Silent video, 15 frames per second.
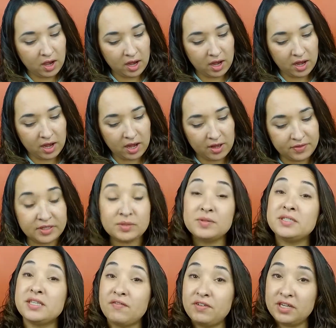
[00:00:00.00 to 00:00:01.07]
this
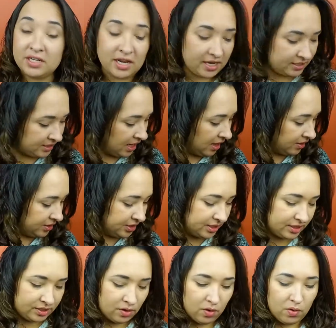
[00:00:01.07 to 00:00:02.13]
was $79.
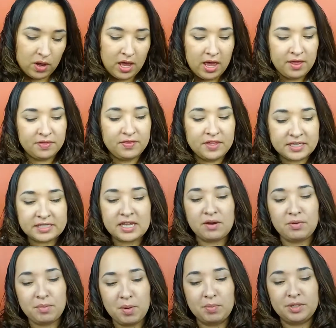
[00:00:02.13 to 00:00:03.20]
So this I
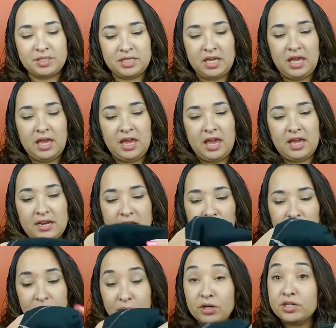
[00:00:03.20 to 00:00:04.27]
remember seeing, and
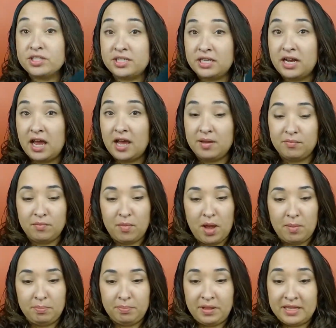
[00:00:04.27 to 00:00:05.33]
now in person
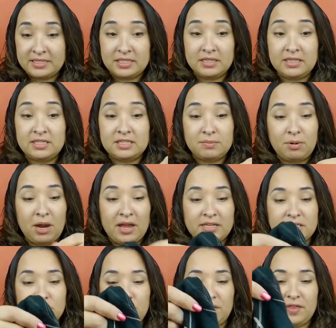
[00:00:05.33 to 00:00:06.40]
I'm pleasantly
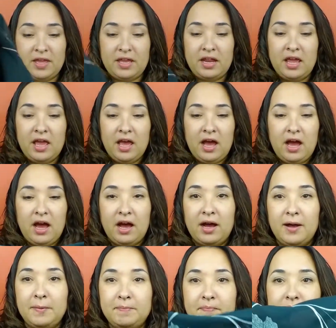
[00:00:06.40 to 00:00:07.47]
surprised with it.
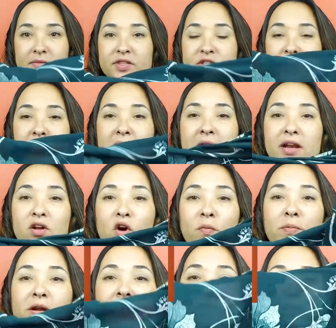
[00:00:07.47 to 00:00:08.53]
So I'm kind of
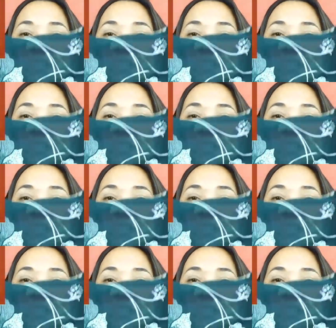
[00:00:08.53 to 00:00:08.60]
hoping it